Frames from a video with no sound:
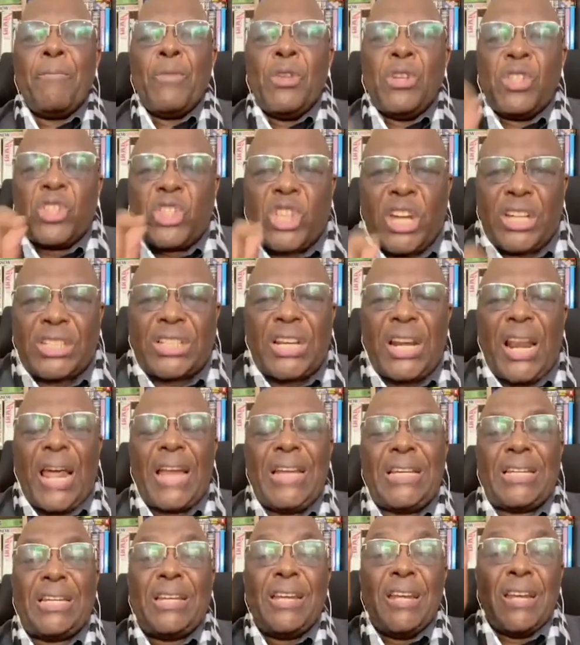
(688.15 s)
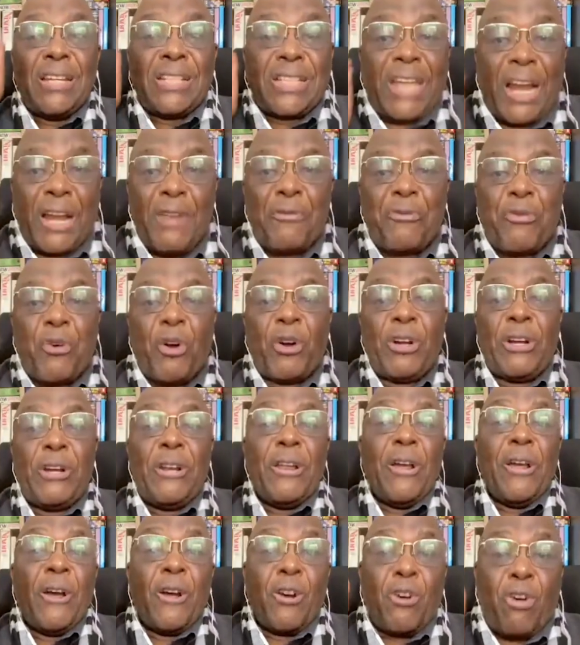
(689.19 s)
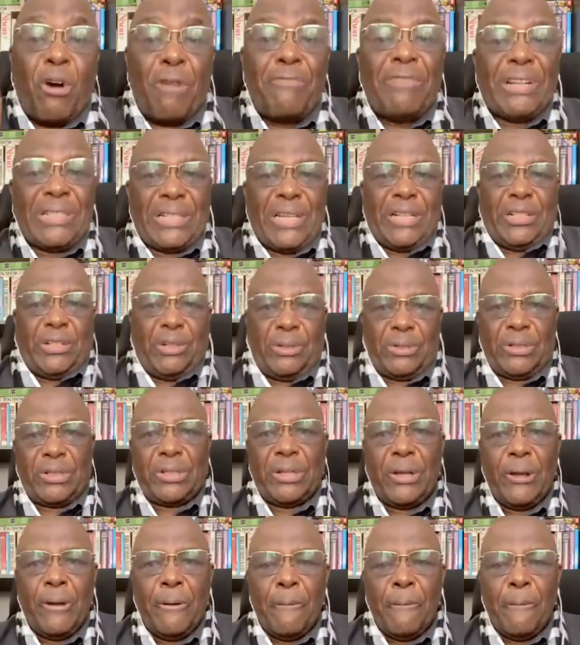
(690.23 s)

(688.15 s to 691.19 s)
satellite, telephone conversations